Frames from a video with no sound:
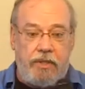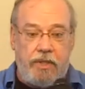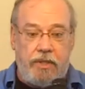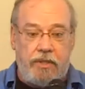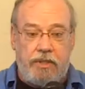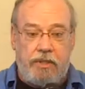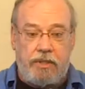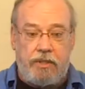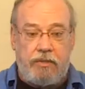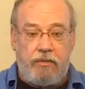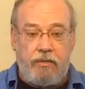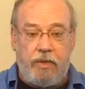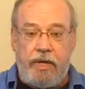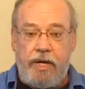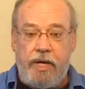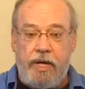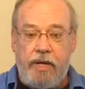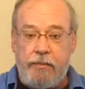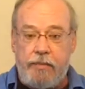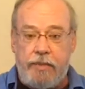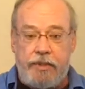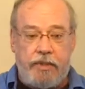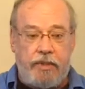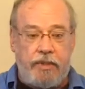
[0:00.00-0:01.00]
This is what
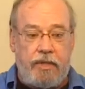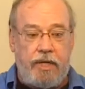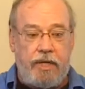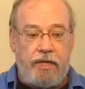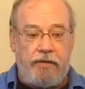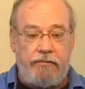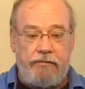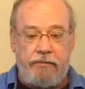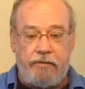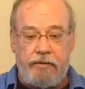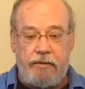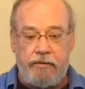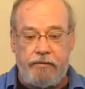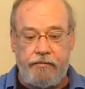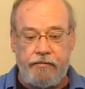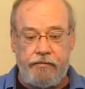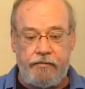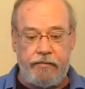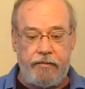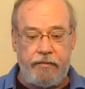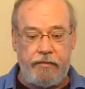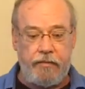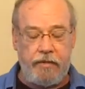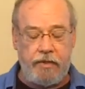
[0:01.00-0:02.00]
happened in life.
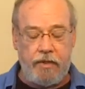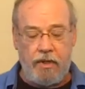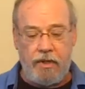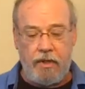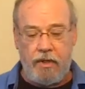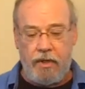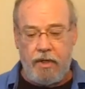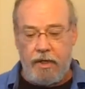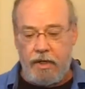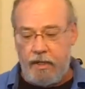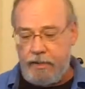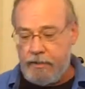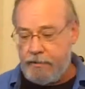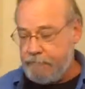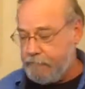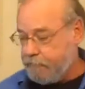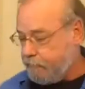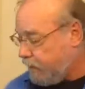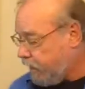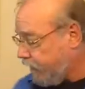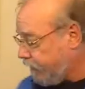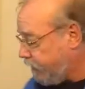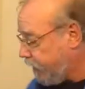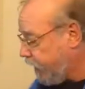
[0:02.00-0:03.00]

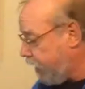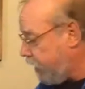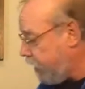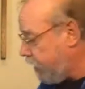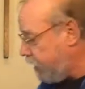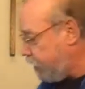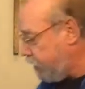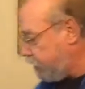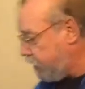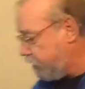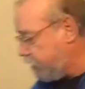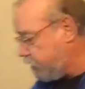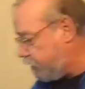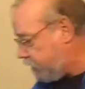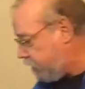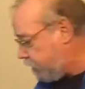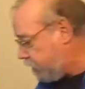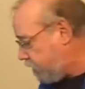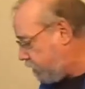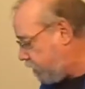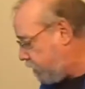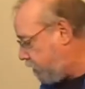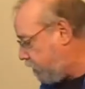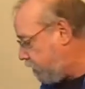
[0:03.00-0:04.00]
I've got
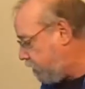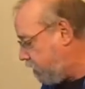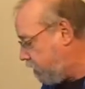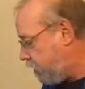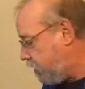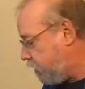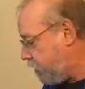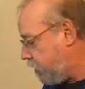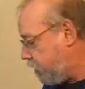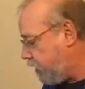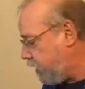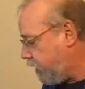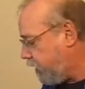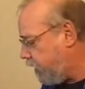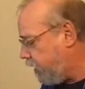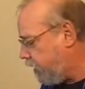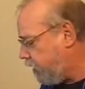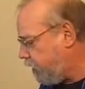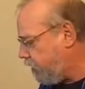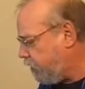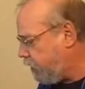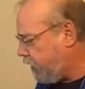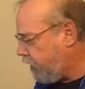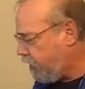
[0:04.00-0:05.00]

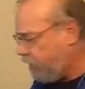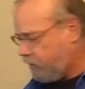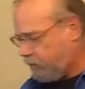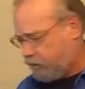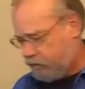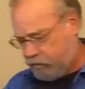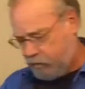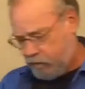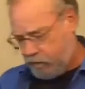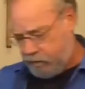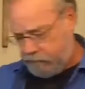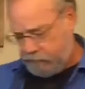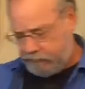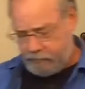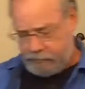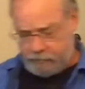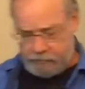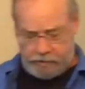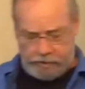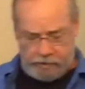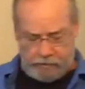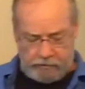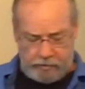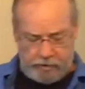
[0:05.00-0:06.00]
an email this week
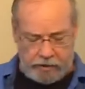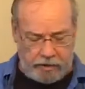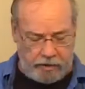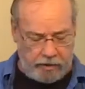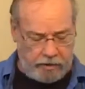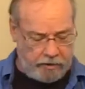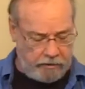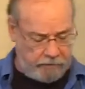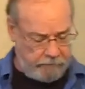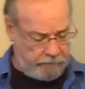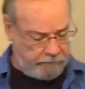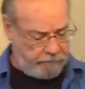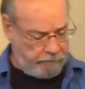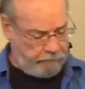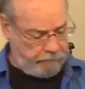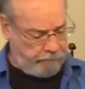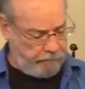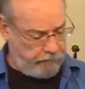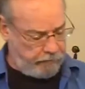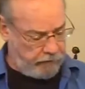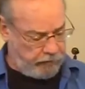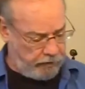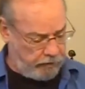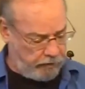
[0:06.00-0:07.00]
from somebody,
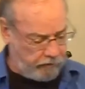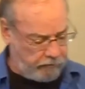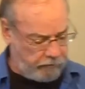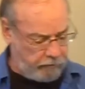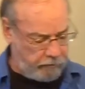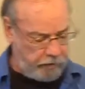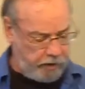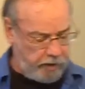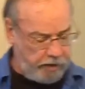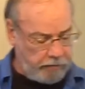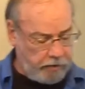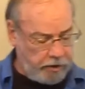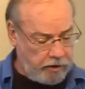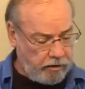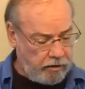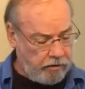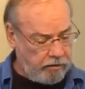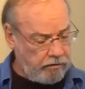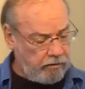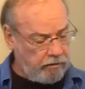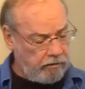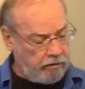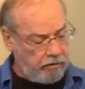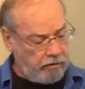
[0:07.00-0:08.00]
Debbie.
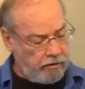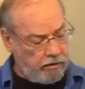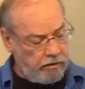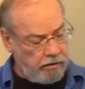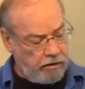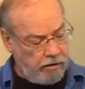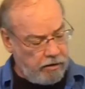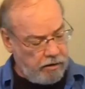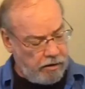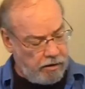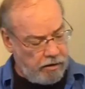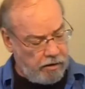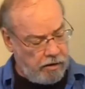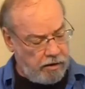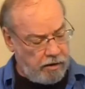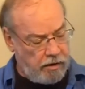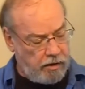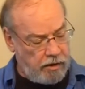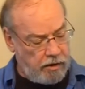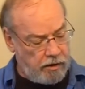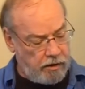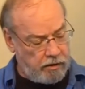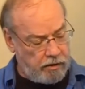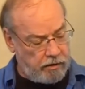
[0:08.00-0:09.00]

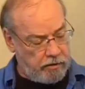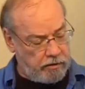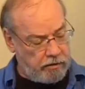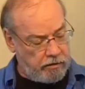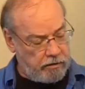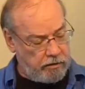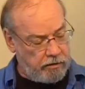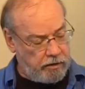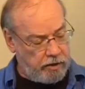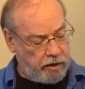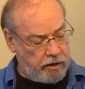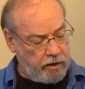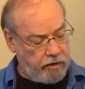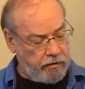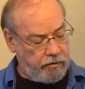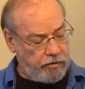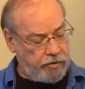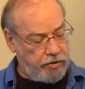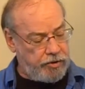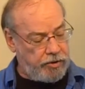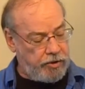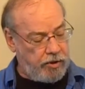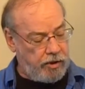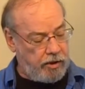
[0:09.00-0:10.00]

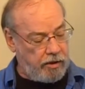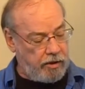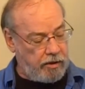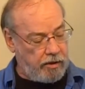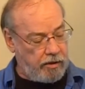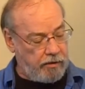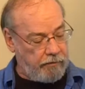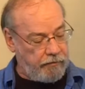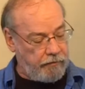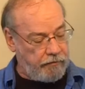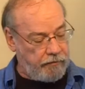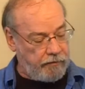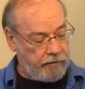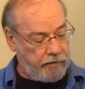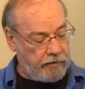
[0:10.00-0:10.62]
Hello, sir.